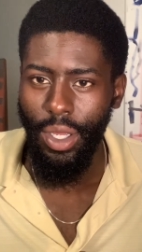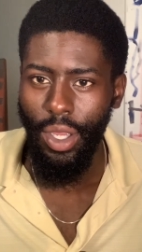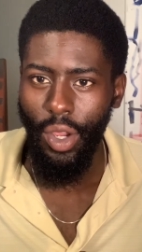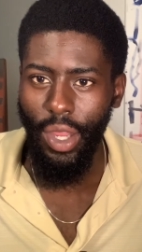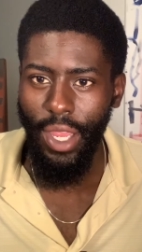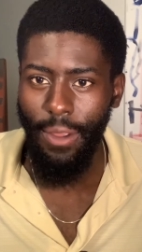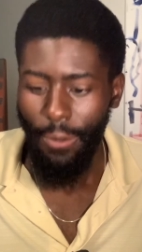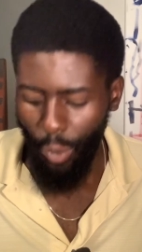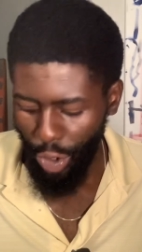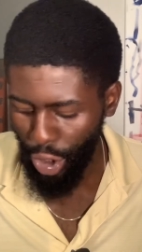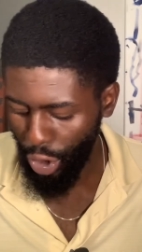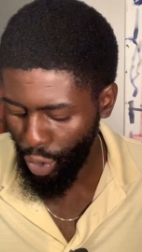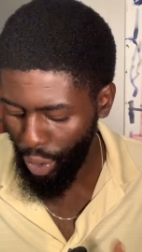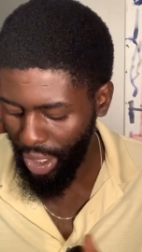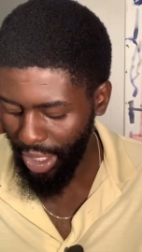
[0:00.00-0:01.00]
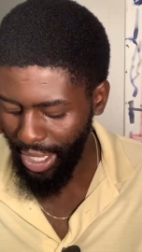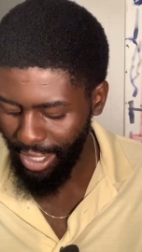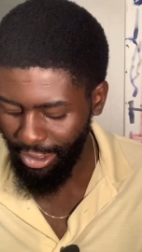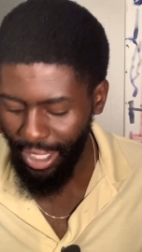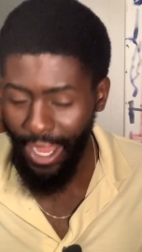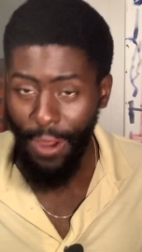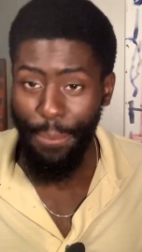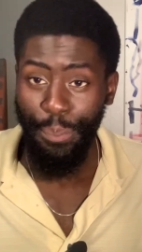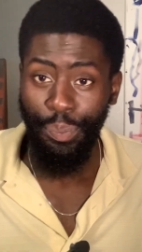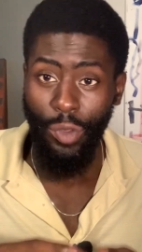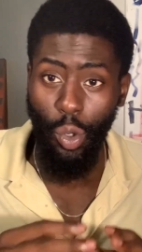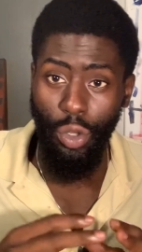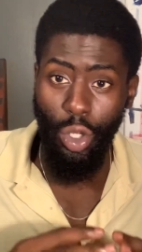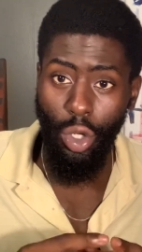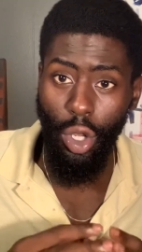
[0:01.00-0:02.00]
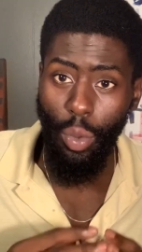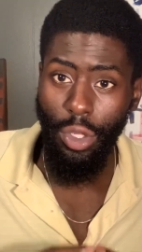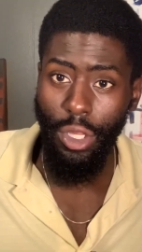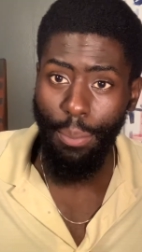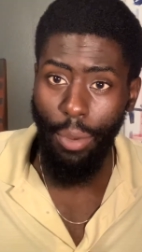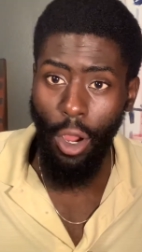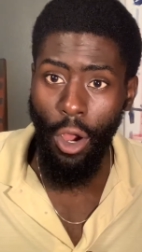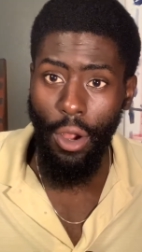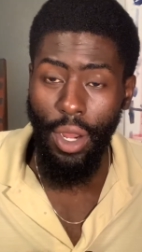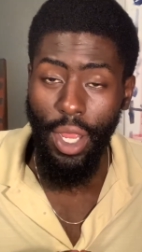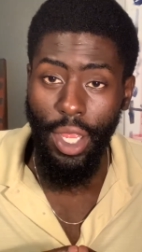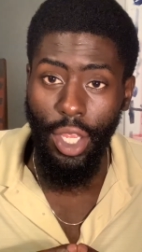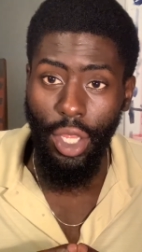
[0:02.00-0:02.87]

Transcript: Okay, well, so treat it like that. When you lower the bar,